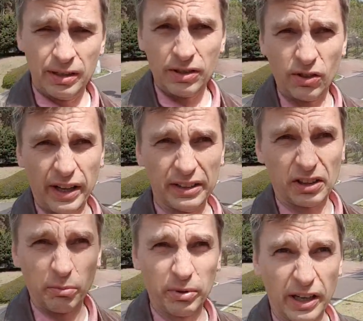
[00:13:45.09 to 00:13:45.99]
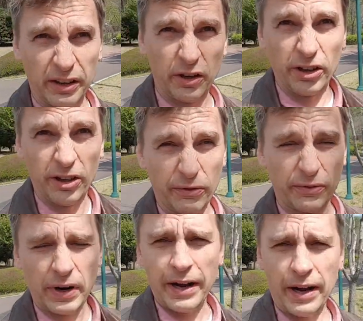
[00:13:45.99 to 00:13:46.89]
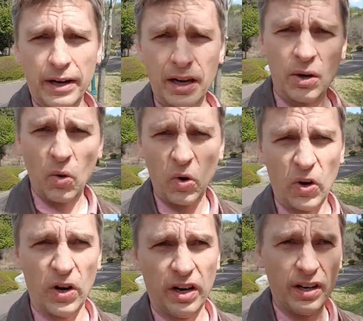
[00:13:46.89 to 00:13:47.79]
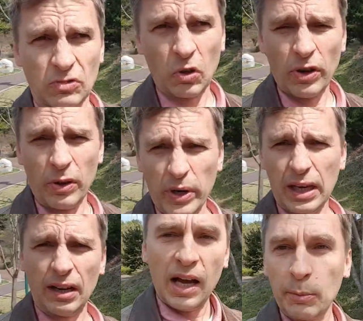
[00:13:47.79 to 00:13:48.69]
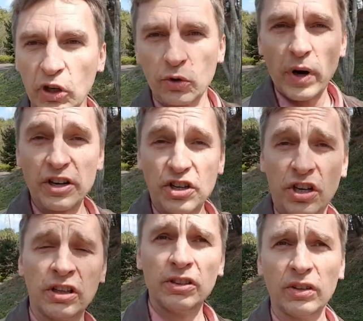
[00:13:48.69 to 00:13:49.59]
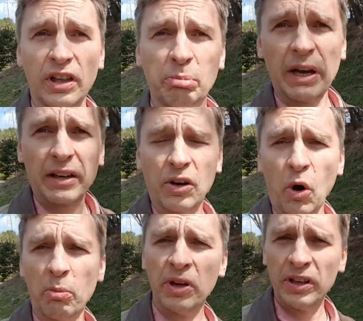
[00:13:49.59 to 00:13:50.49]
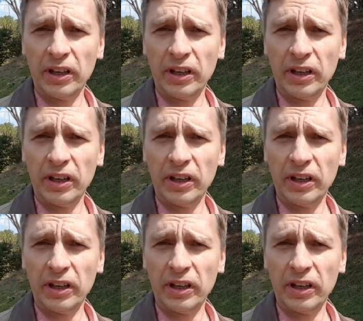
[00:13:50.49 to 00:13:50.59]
So that's gonna be either Friday or the weekend. I'm gonna rush to get back home.